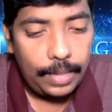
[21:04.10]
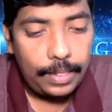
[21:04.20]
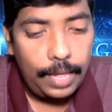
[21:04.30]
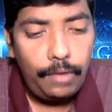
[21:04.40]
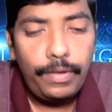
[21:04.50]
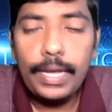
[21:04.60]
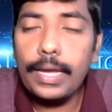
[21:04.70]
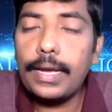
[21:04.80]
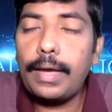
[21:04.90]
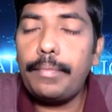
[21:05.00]
Then
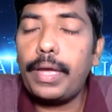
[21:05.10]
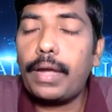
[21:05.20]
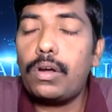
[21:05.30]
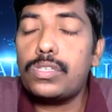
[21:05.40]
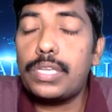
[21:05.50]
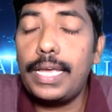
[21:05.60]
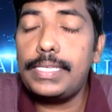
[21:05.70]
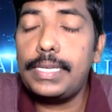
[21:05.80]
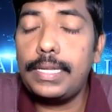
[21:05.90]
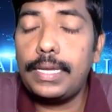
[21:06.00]
we come across
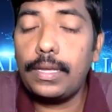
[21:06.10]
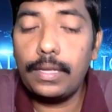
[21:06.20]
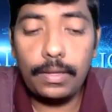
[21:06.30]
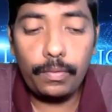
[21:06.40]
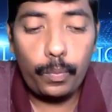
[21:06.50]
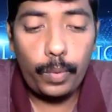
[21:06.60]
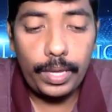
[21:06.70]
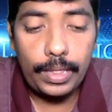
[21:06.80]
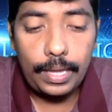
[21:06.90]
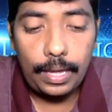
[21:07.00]
reasoning
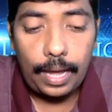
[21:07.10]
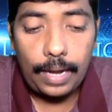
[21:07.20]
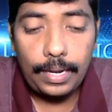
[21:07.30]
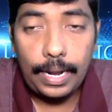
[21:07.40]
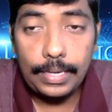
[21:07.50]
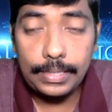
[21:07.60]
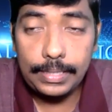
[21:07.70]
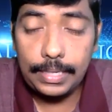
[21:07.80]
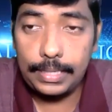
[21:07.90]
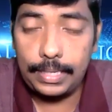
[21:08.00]
with under
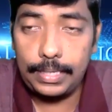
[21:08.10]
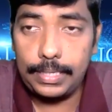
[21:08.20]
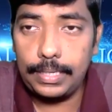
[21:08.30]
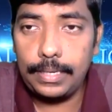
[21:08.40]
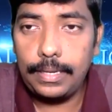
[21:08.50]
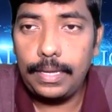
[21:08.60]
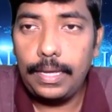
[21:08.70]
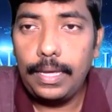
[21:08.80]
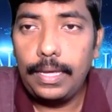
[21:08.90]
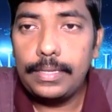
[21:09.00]
uncertainty.
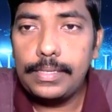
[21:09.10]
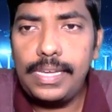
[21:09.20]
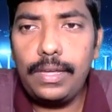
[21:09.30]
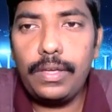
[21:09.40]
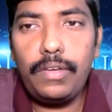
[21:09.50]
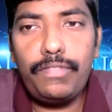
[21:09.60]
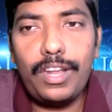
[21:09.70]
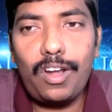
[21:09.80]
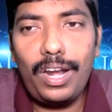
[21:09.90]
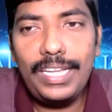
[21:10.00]
See, if the
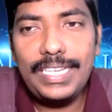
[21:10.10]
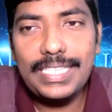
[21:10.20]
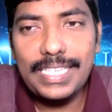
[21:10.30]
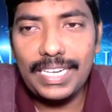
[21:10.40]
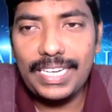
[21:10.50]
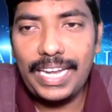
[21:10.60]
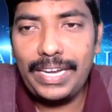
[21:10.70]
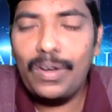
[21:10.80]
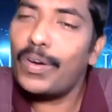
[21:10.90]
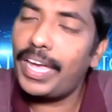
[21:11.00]
knowledge is
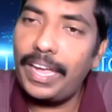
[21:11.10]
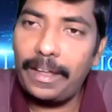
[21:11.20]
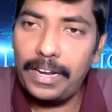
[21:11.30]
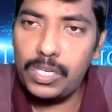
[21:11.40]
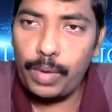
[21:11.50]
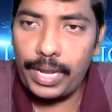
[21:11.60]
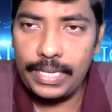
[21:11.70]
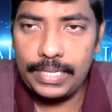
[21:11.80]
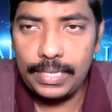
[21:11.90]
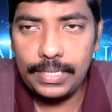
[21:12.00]
certain, okay, it's very
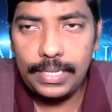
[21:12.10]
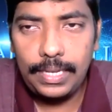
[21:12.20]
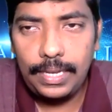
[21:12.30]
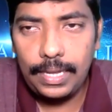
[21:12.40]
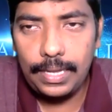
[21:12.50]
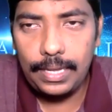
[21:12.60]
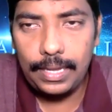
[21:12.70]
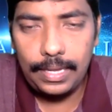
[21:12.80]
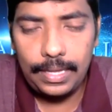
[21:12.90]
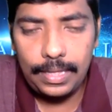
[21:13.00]
easy. See,
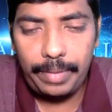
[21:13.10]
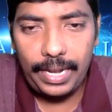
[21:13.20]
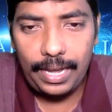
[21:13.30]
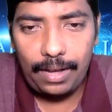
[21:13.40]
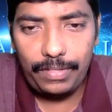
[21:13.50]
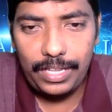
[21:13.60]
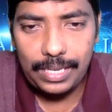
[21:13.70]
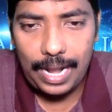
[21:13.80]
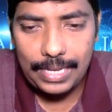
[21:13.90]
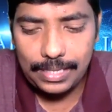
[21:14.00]
in the beginning of this
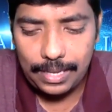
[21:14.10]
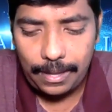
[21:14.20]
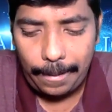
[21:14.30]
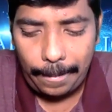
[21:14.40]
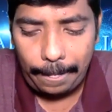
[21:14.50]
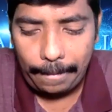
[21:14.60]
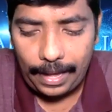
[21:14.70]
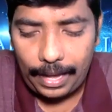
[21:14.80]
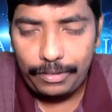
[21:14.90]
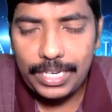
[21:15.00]
class,
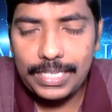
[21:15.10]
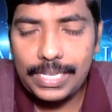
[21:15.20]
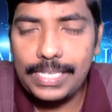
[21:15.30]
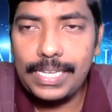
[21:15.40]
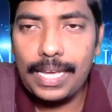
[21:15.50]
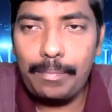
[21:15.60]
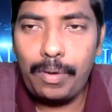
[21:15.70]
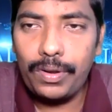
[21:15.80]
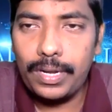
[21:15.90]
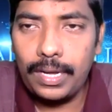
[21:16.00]
I was discussing
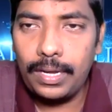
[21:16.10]
about